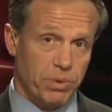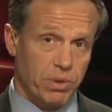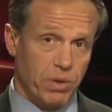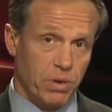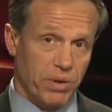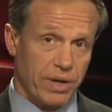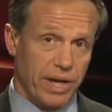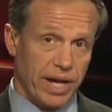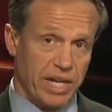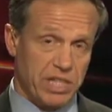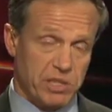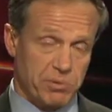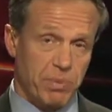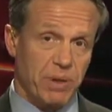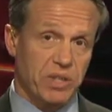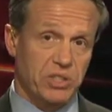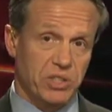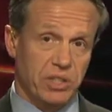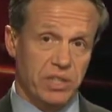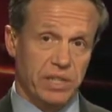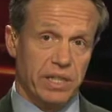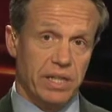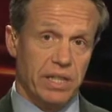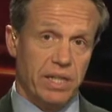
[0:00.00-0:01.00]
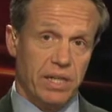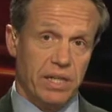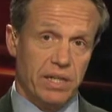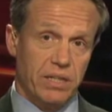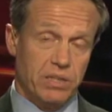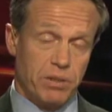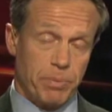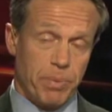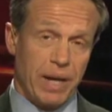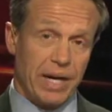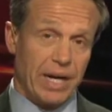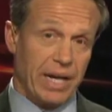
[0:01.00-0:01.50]
okay, especially
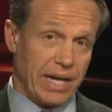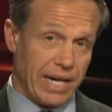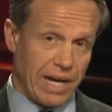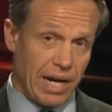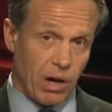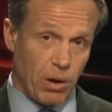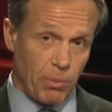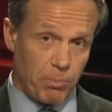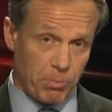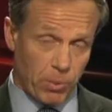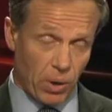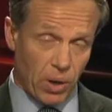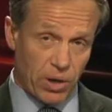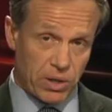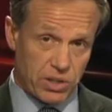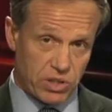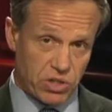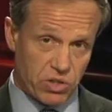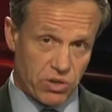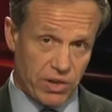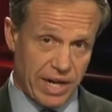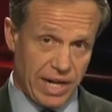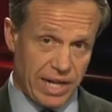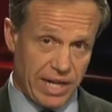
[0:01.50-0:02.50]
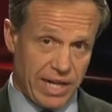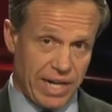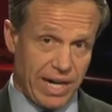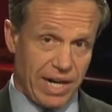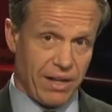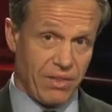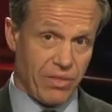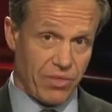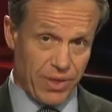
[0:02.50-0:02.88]
depending on how pardons are handed out.